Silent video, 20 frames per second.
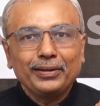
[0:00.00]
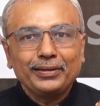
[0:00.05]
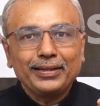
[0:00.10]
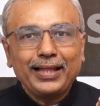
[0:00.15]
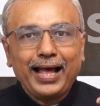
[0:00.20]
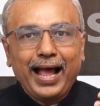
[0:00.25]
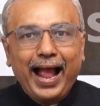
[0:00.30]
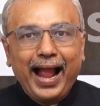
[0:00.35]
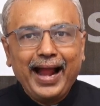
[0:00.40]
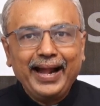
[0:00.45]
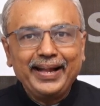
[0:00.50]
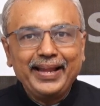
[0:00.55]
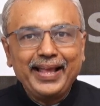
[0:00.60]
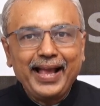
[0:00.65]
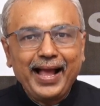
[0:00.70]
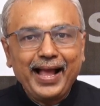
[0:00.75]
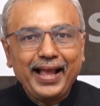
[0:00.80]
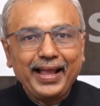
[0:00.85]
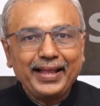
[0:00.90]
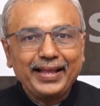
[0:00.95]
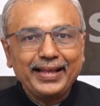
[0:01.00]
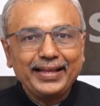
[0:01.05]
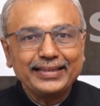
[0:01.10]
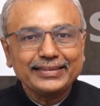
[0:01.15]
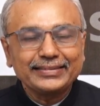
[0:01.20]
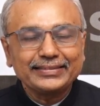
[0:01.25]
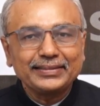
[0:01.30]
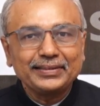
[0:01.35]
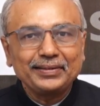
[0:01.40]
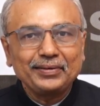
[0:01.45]
the idea
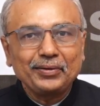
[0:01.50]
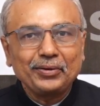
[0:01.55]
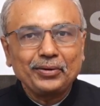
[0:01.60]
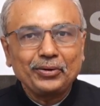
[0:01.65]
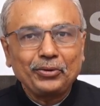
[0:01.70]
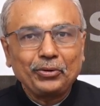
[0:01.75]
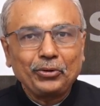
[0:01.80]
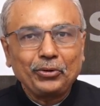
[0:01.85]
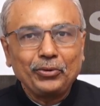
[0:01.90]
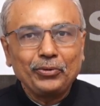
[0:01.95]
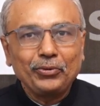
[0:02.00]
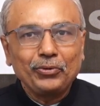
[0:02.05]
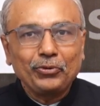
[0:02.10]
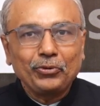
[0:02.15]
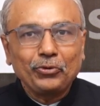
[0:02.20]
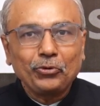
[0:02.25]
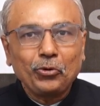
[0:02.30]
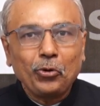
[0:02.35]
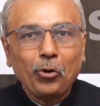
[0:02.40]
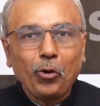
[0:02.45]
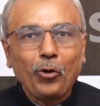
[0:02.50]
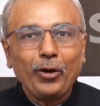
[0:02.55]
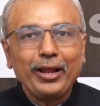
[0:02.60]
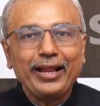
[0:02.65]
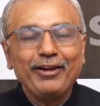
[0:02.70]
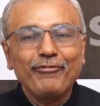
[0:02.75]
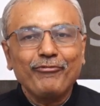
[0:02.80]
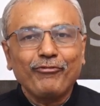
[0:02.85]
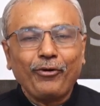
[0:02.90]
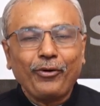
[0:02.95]
is to go
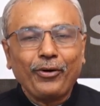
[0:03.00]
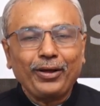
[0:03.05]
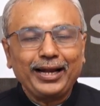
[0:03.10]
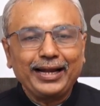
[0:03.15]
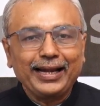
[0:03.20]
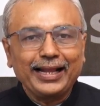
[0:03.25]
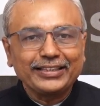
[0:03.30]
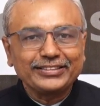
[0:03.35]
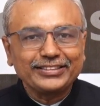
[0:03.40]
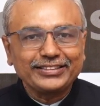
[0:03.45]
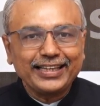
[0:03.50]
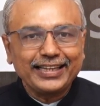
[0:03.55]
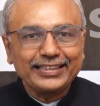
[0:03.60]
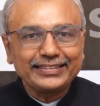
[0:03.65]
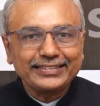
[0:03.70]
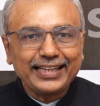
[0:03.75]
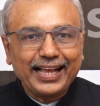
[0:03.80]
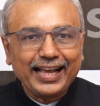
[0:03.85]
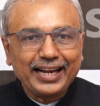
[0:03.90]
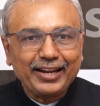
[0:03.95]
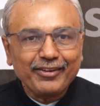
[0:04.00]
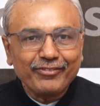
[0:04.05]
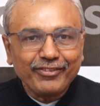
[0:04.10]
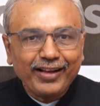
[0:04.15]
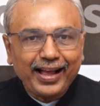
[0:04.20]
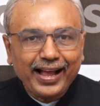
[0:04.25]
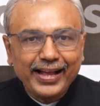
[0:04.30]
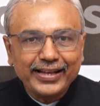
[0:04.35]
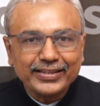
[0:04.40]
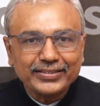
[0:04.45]
in for an exchange
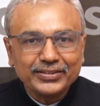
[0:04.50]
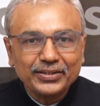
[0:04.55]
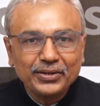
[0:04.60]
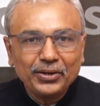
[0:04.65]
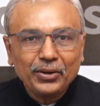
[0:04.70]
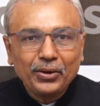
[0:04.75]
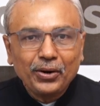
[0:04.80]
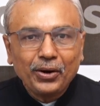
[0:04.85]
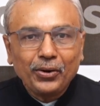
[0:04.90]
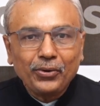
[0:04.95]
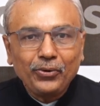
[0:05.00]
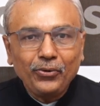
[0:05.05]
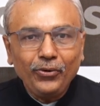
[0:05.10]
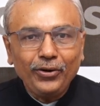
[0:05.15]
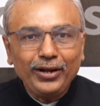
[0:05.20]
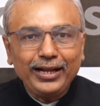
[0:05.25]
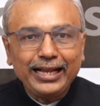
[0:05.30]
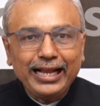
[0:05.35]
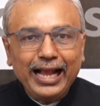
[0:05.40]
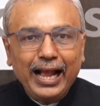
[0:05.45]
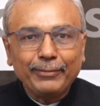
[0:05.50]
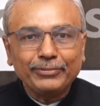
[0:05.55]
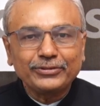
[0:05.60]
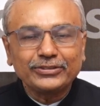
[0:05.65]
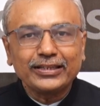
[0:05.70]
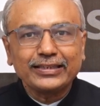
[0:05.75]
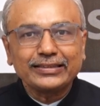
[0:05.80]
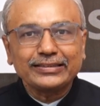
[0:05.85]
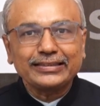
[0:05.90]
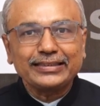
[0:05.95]
sacrifice. Rook
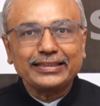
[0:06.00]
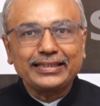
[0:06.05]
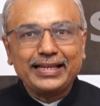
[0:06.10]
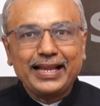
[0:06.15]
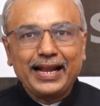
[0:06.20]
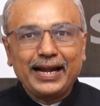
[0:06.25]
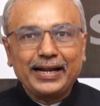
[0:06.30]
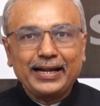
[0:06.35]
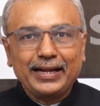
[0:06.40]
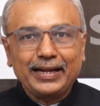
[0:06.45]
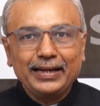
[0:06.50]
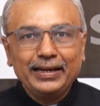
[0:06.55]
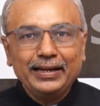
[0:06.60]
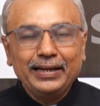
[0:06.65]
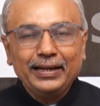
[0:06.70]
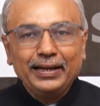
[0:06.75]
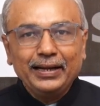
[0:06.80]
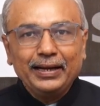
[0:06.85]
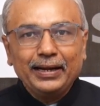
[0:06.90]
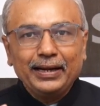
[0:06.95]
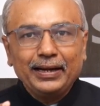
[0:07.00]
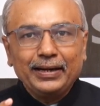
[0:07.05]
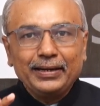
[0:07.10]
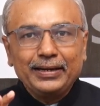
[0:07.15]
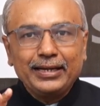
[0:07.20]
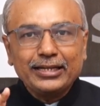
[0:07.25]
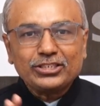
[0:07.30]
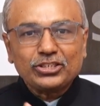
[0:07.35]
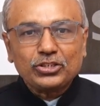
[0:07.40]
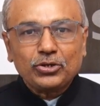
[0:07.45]
captures e8,
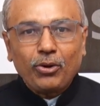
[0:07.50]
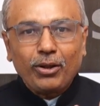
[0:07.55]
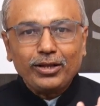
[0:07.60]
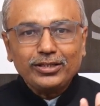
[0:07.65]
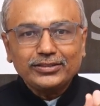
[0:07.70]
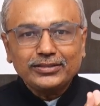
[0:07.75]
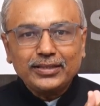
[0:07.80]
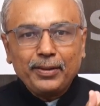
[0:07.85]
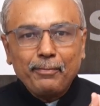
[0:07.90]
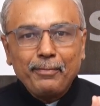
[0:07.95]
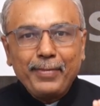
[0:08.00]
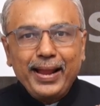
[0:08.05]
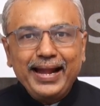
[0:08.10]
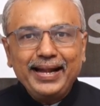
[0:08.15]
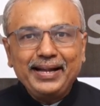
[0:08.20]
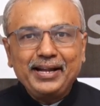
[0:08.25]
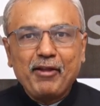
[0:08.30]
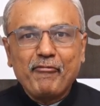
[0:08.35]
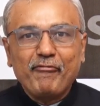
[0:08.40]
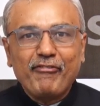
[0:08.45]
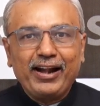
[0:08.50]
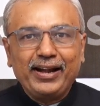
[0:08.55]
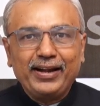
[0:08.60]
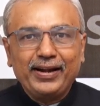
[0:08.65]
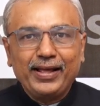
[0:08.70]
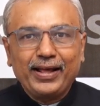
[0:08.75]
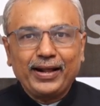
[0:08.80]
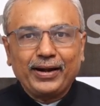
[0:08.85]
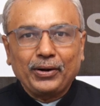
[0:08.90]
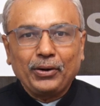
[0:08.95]
destroys the main
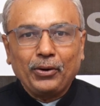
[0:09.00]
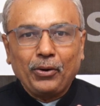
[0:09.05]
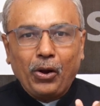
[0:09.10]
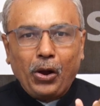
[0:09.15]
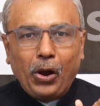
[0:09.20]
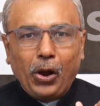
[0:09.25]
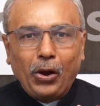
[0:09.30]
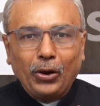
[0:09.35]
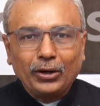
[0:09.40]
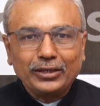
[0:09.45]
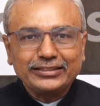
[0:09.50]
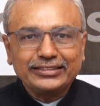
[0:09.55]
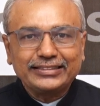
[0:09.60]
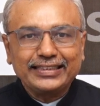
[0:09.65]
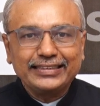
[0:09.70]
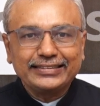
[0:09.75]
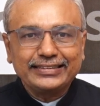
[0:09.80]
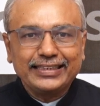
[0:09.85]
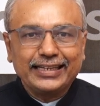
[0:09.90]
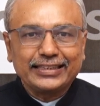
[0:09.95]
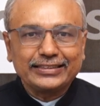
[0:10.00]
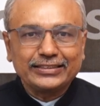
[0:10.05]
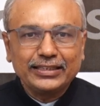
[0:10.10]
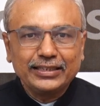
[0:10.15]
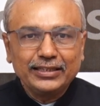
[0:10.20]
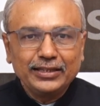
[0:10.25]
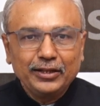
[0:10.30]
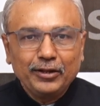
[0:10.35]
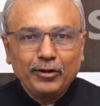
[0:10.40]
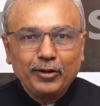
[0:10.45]
defender on c6.
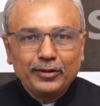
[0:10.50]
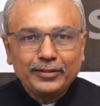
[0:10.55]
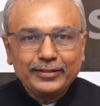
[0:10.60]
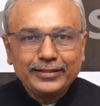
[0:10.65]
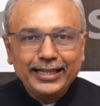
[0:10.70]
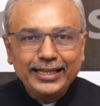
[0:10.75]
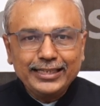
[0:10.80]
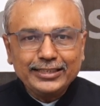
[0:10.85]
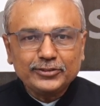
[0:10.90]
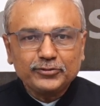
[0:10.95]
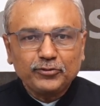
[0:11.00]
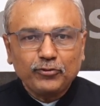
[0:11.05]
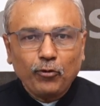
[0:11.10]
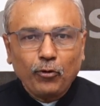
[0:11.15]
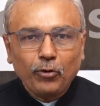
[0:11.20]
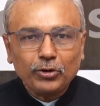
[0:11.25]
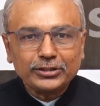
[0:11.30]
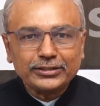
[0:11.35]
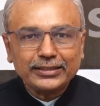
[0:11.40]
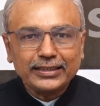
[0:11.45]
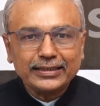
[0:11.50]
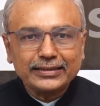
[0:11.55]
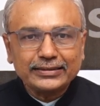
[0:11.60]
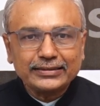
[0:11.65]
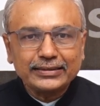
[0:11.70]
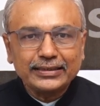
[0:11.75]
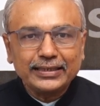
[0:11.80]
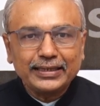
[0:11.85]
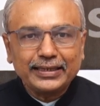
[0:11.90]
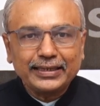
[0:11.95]
This
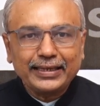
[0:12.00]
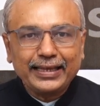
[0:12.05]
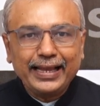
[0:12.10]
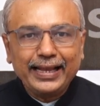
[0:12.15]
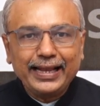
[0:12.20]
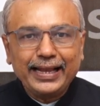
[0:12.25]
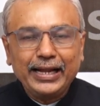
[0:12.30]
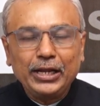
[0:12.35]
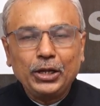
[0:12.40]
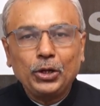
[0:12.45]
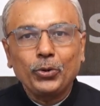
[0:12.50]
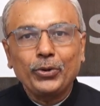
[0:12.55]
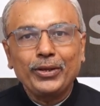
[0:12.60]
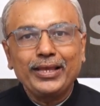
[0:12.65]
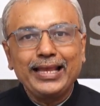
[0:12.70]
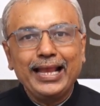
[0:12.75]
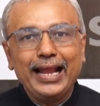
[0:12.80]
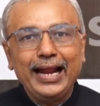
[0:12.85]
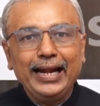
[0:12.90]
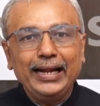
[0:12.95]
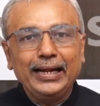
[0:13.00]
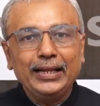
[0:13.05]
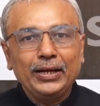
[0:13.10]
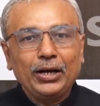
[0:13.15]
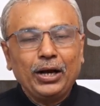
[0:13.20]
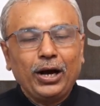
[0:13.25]
forces king into e8,